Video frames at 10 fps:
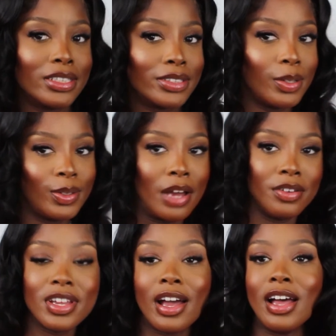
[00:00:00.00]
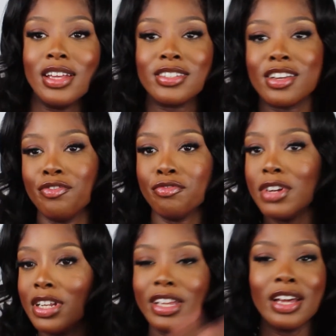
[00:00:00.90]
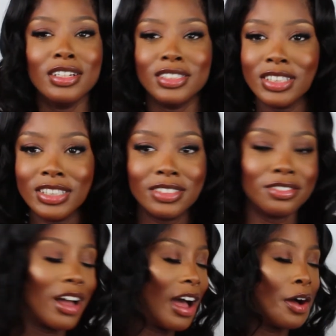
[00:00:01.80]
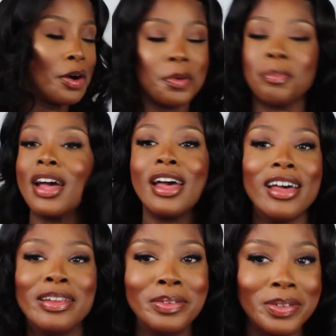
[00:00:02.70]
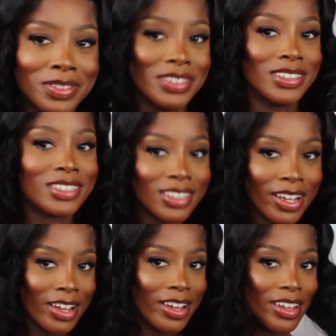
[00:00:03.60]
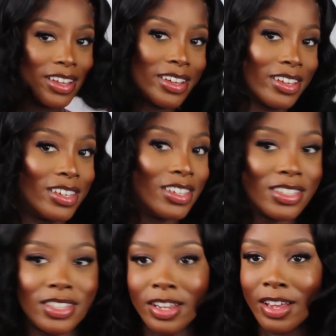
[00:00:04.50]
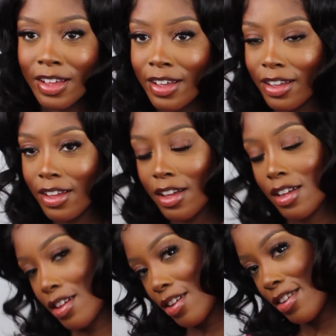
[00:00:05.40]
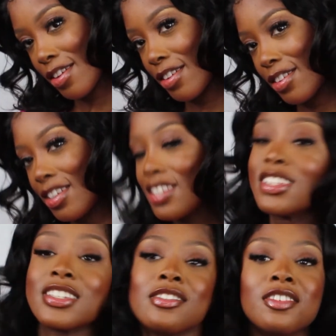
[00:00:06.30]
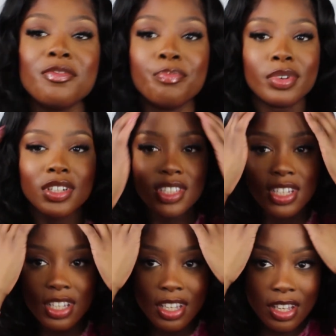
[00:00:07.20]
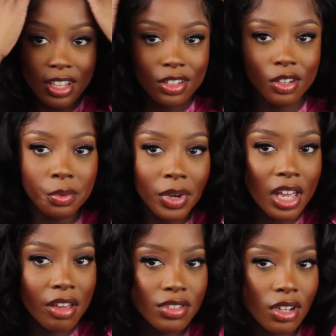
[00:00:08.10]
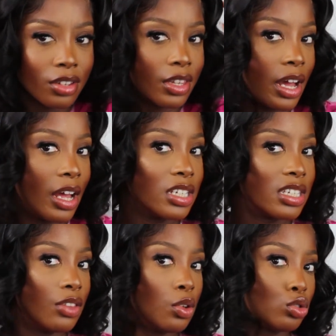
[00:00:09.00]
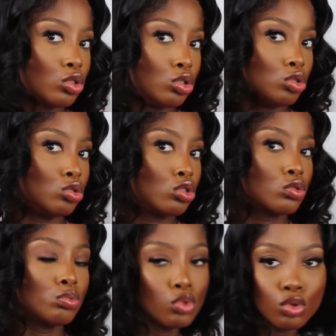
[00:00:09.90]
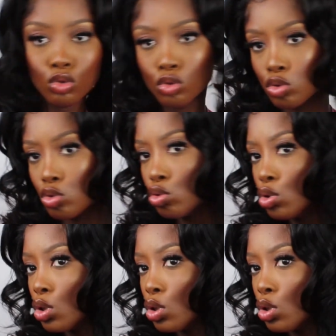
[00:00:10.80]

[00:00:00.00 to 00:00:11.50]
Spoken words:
so now you guys can really get a gist of how my hair looks. It is, there's a lot of body, the waves are nice, they're not too small.